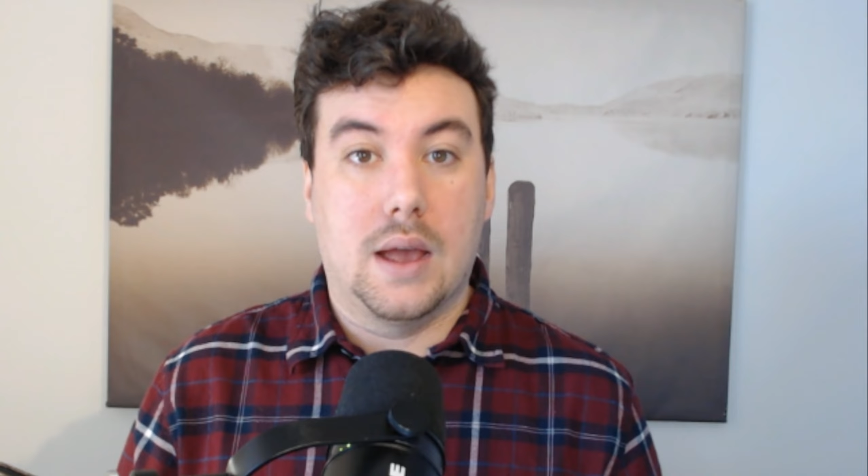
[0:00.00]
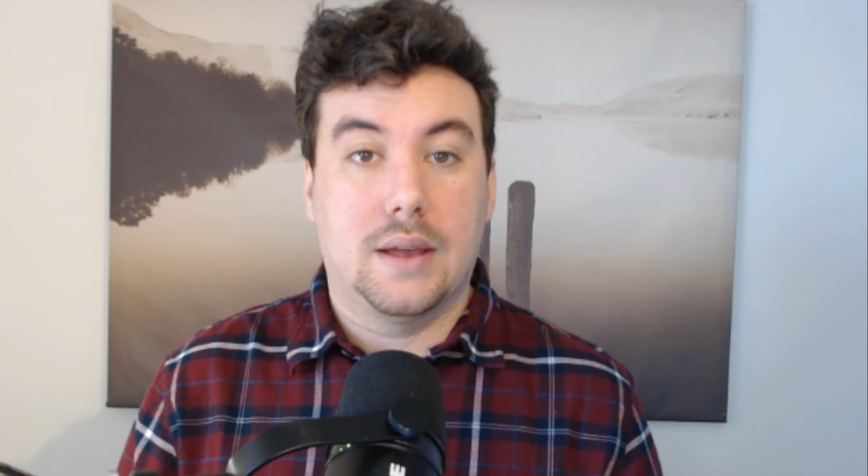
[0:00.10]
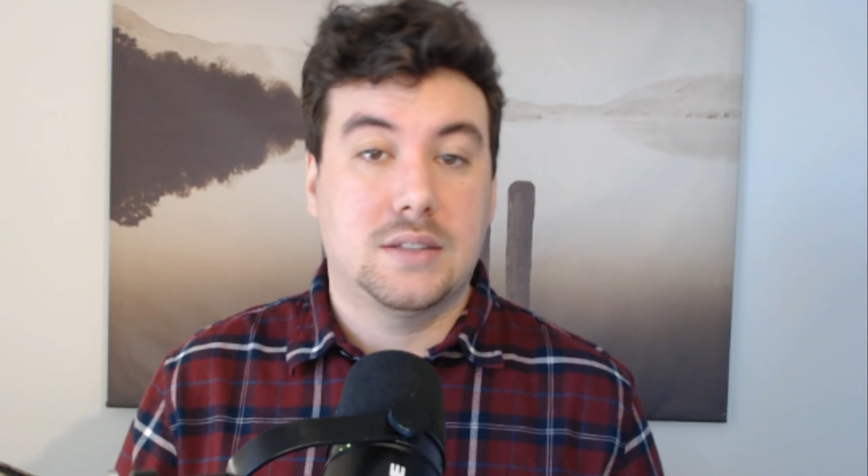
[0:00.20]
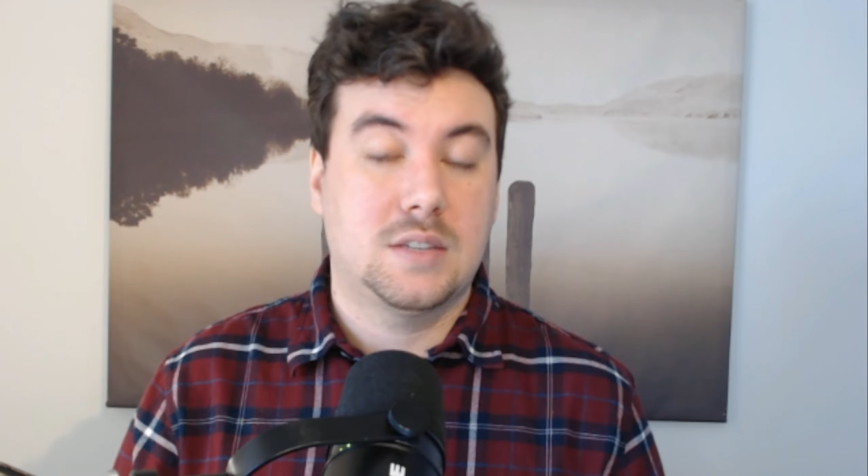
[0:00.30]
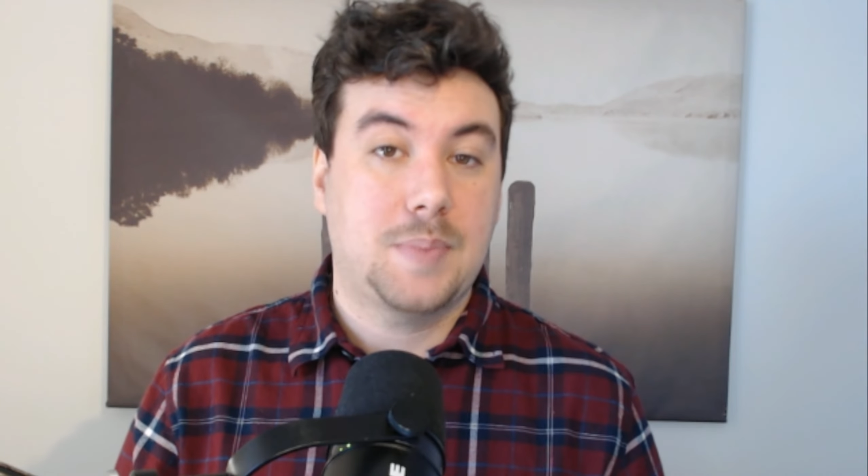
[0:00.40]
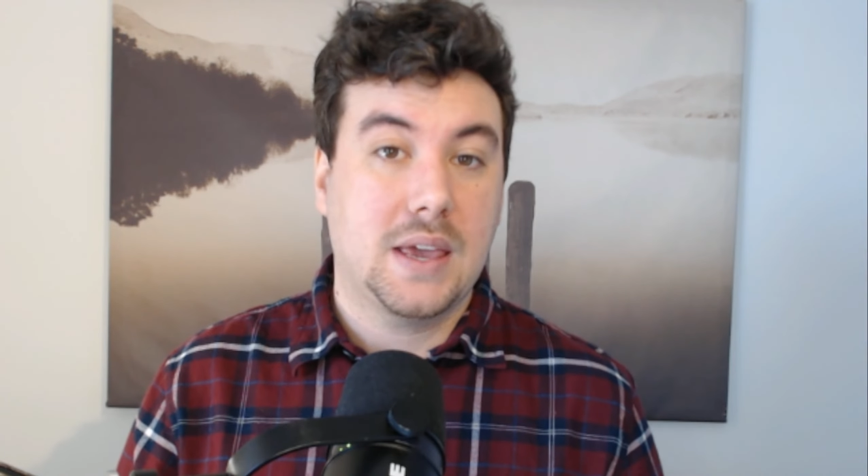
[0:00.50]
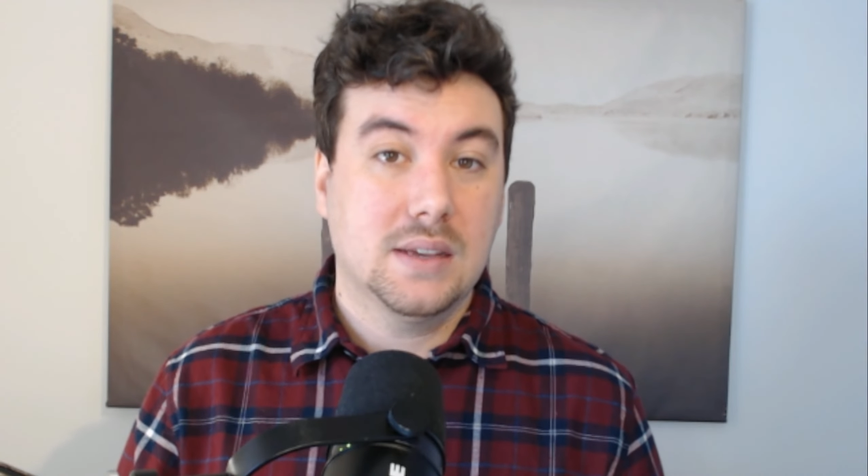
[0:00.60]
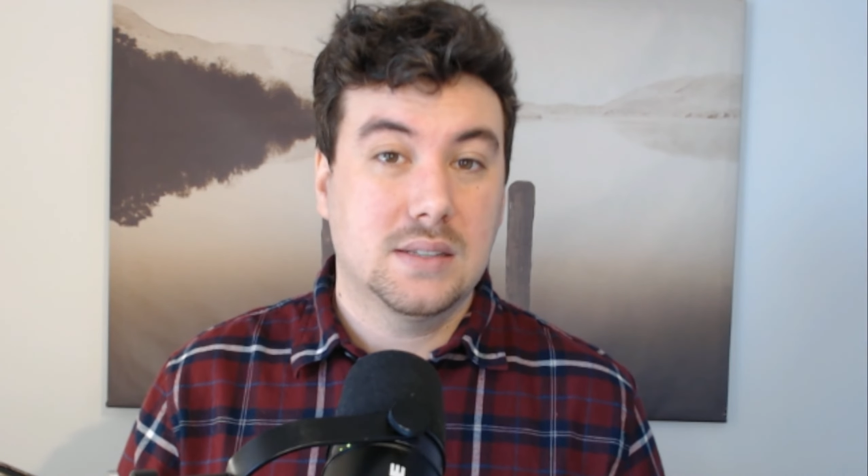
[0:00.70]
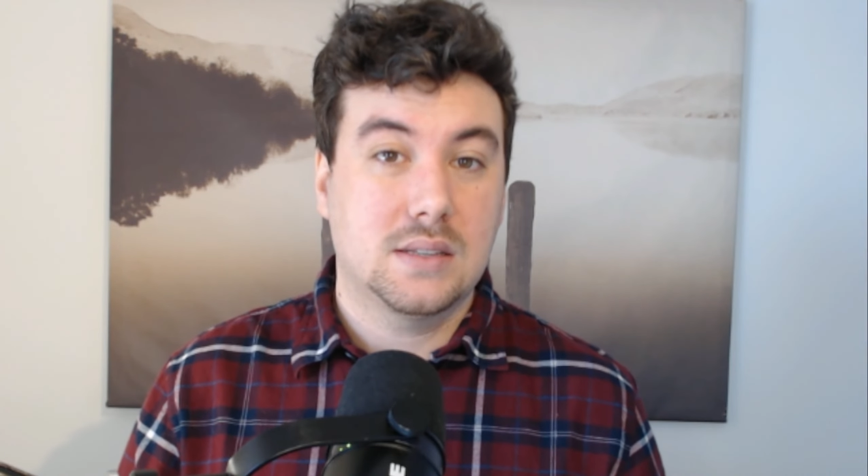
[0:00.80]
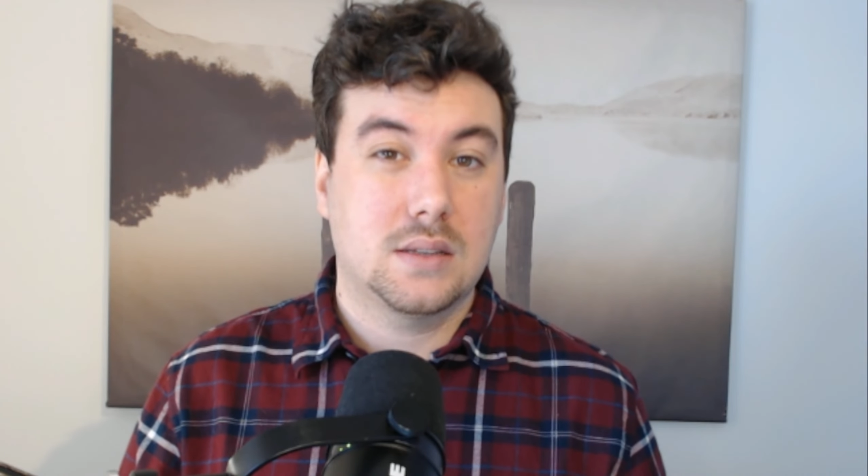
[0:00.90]

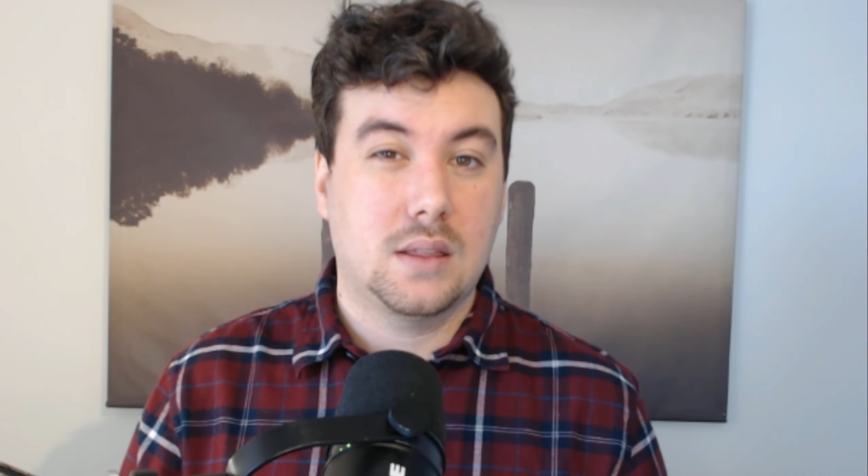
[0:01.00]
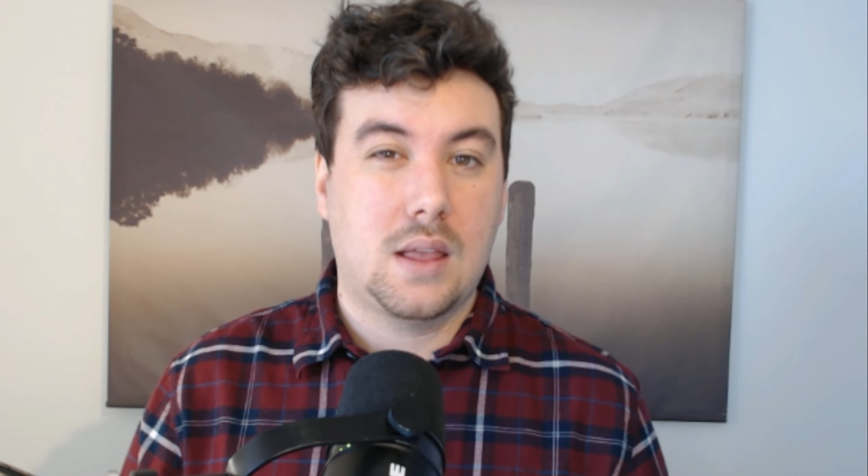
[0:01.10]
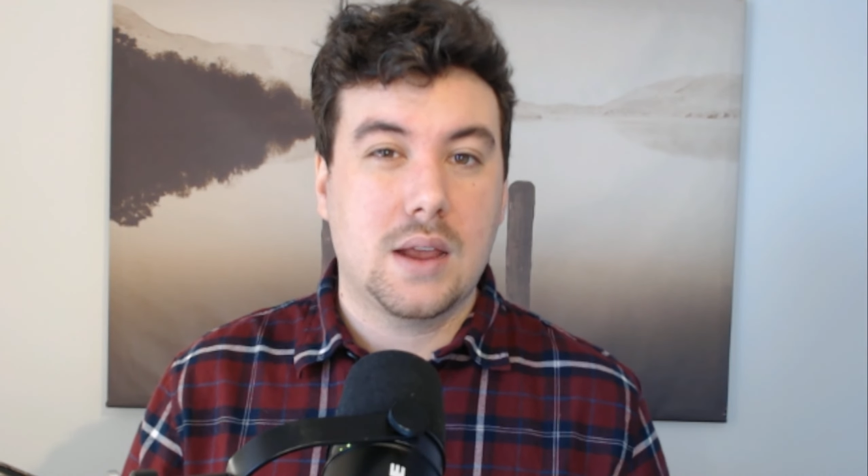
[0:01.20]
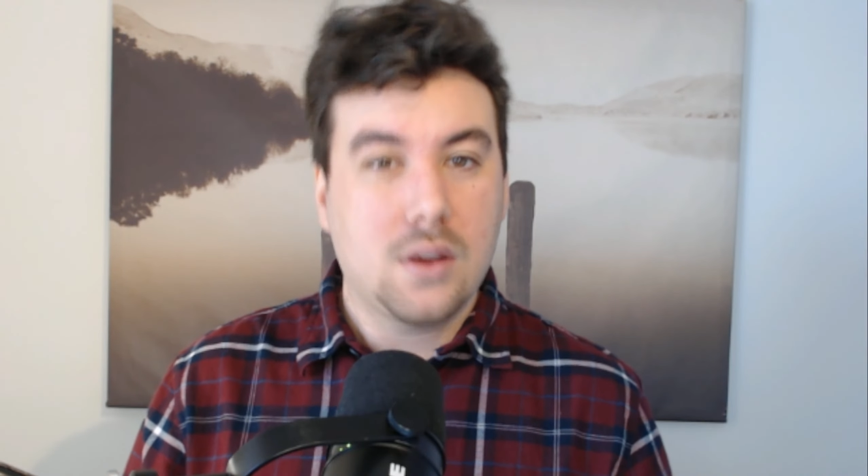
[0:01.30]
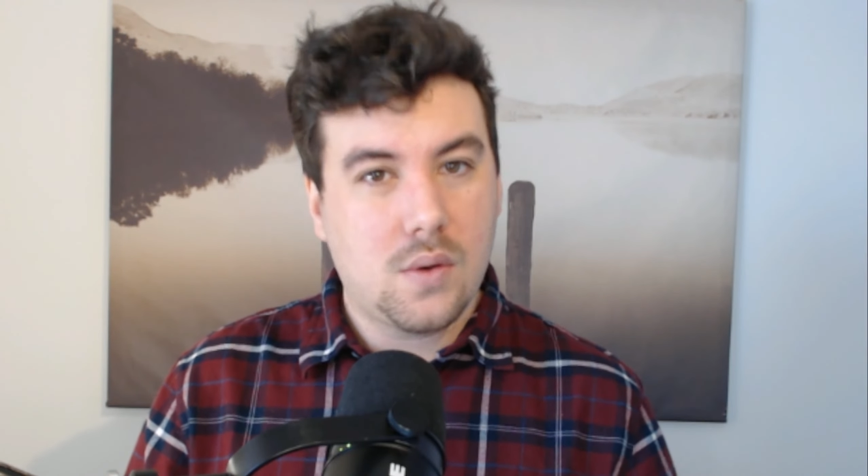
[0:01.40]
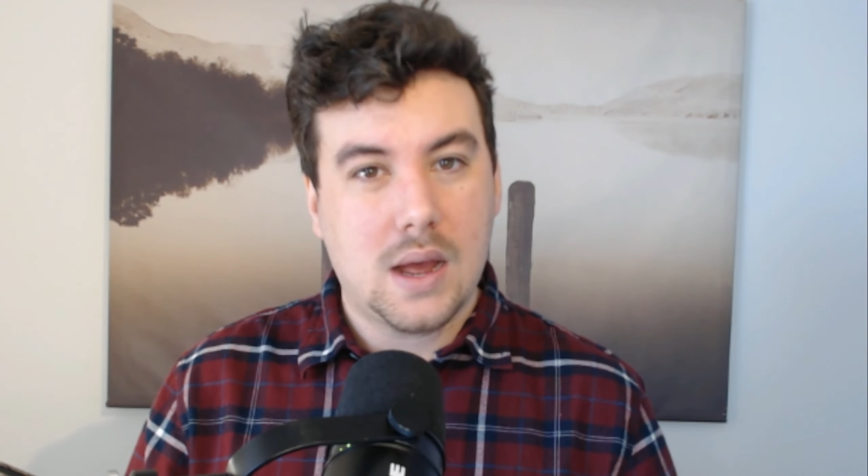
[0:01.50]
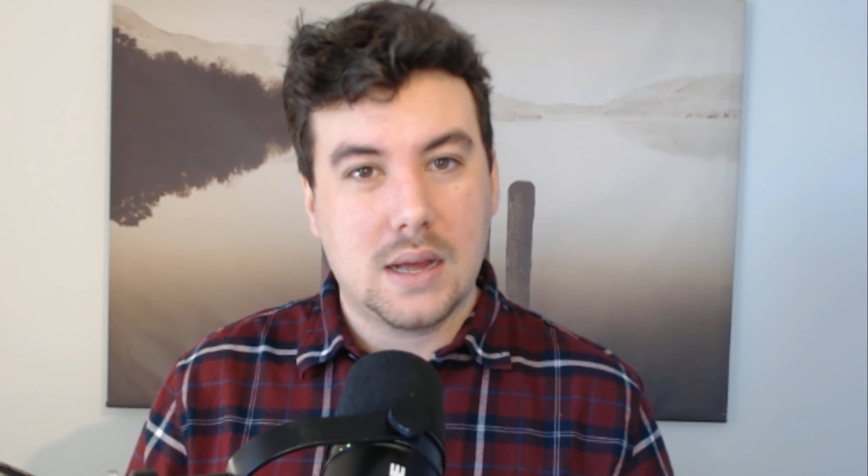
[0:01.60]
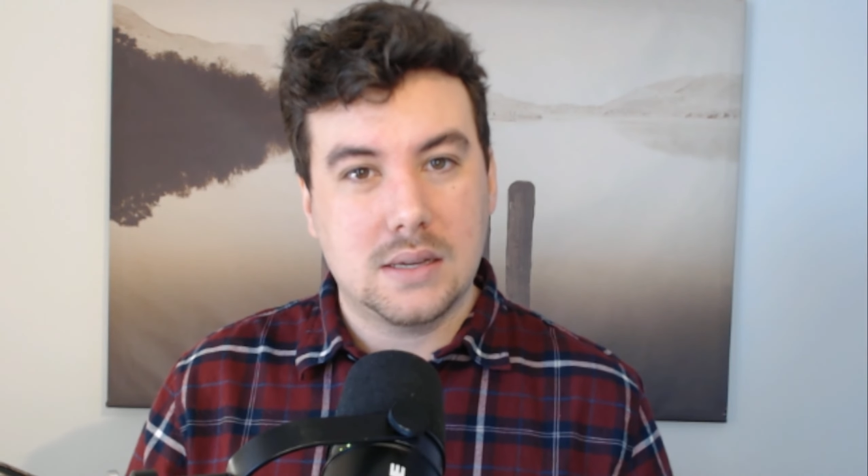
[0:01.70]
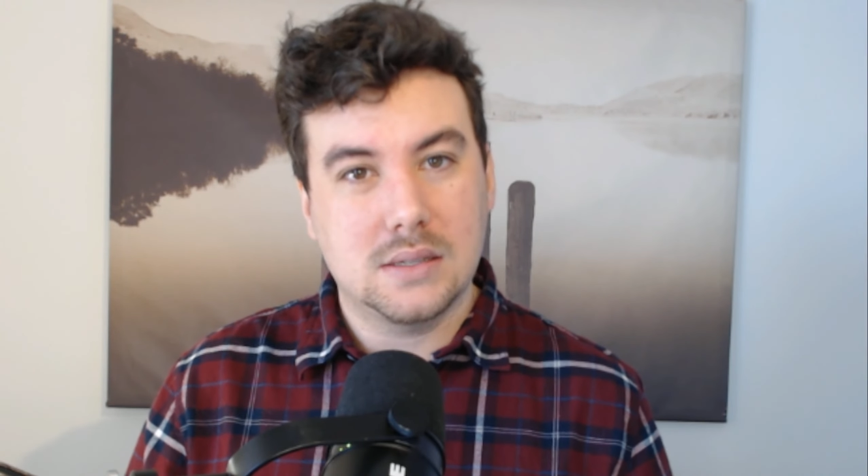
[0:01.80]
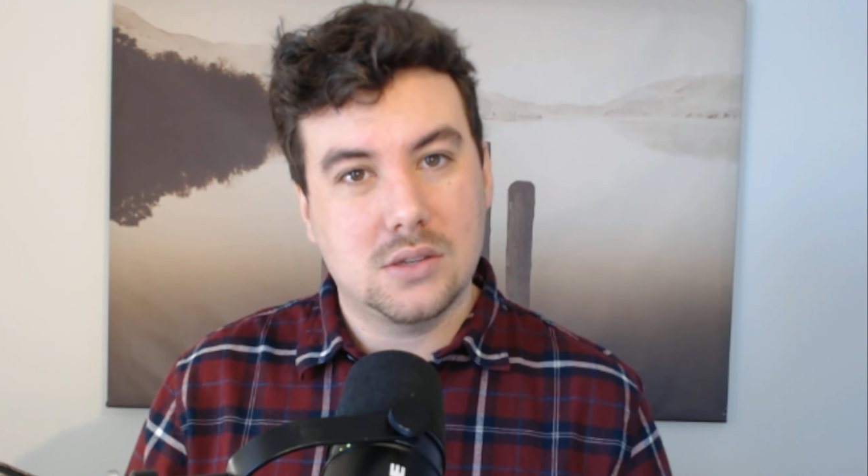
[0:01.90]
space, Lido has